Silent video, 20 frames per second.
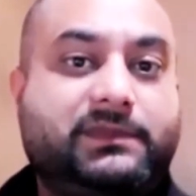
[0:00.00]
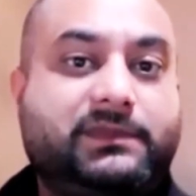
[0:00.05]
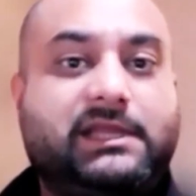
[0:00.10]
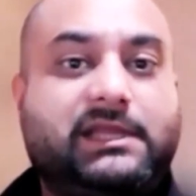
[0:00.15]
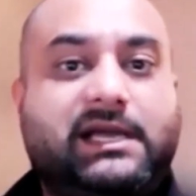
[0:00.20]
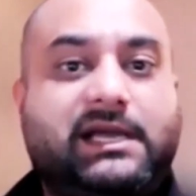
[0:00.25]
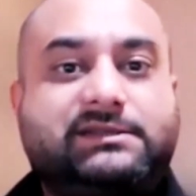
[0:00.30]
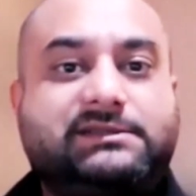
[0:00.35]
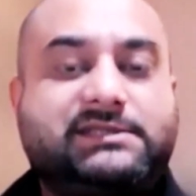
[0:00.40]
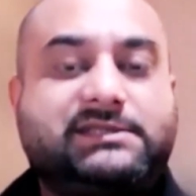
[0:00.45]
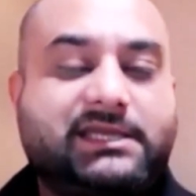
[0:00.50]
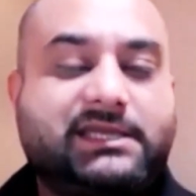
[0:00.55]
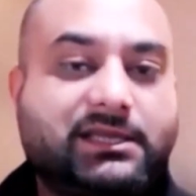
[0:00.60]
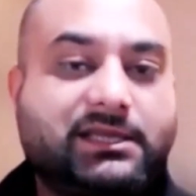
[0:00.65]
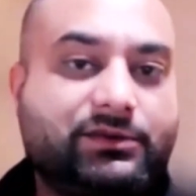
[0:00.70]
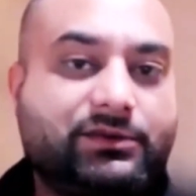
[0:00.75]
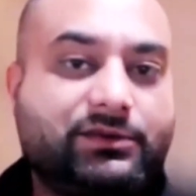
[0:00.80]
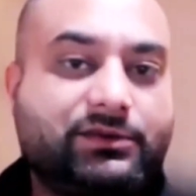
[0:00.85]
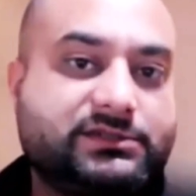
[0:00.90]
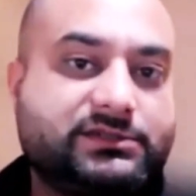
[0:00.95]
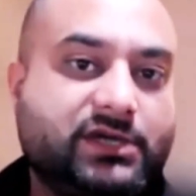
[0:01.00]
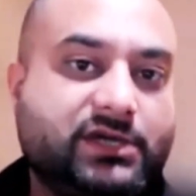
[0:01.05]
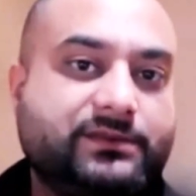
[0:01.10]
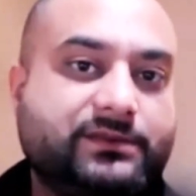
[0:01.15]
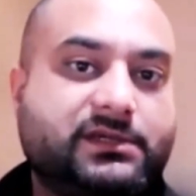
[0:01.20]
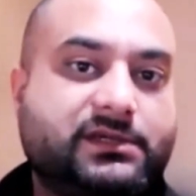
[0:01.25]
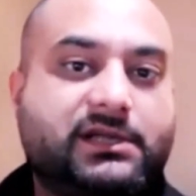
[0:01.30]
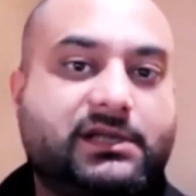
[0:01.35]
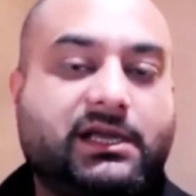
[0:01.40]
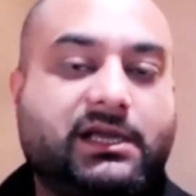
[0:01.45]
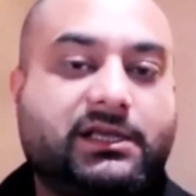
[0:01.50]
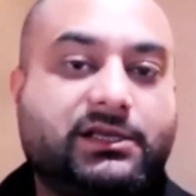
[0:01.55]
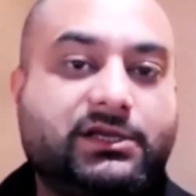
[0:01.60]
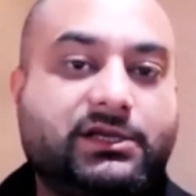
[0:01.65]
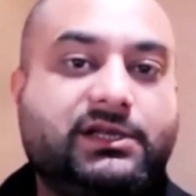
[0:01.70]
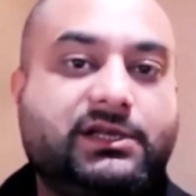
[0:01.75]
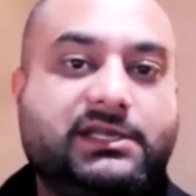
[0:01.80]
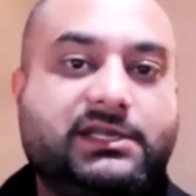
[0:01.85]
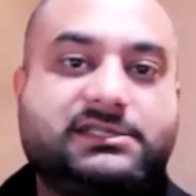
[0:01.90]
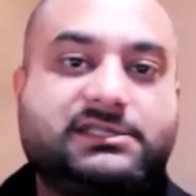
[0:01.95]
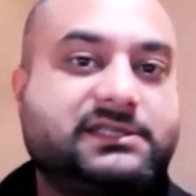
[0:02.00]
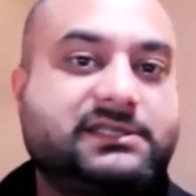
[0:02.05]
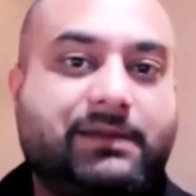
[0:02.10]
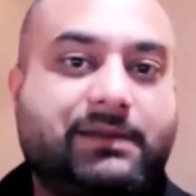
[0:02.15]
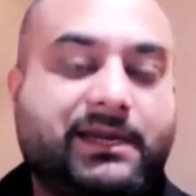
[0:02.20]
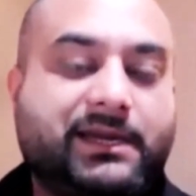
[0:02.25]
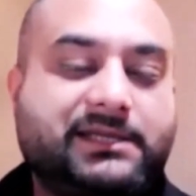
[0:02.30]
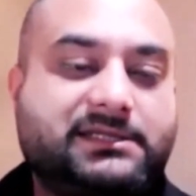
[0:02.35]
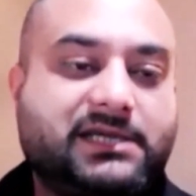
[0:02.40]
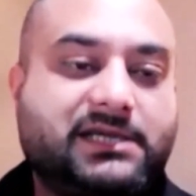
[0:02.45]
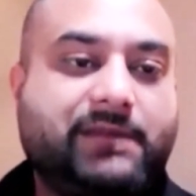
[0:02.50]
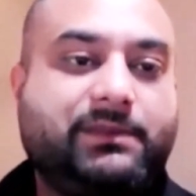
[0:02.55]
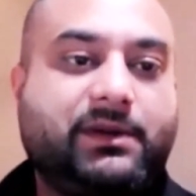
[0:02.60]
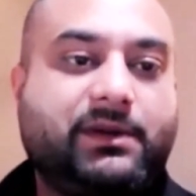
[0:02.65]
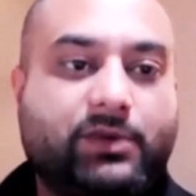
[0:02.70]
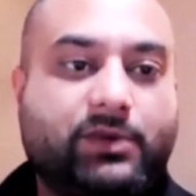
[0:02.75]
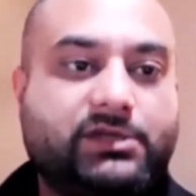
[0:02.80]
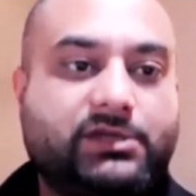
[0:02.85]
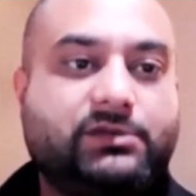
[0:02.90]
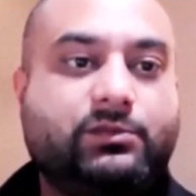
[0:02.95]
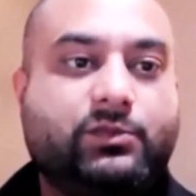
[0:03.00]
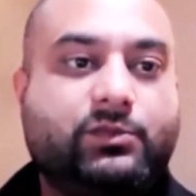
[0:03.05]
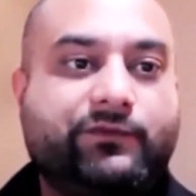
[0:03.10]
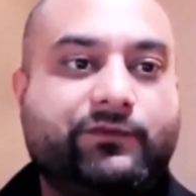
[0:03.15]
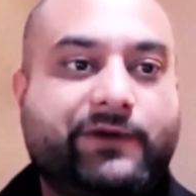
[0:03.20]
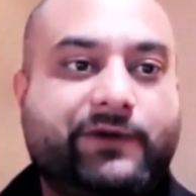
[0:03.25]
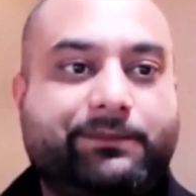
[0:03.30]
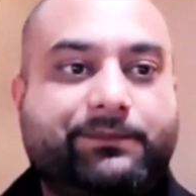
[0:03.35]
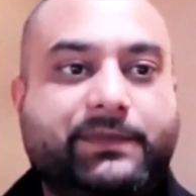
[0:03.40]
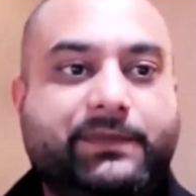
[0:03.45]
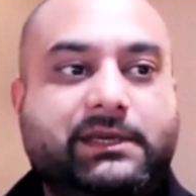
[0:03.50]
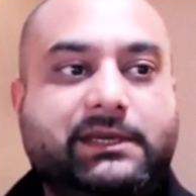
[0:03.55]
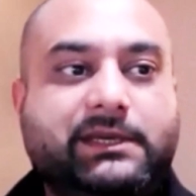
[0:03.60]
Not to say that those jobs are not good. It's just not my type. I wanted to move up.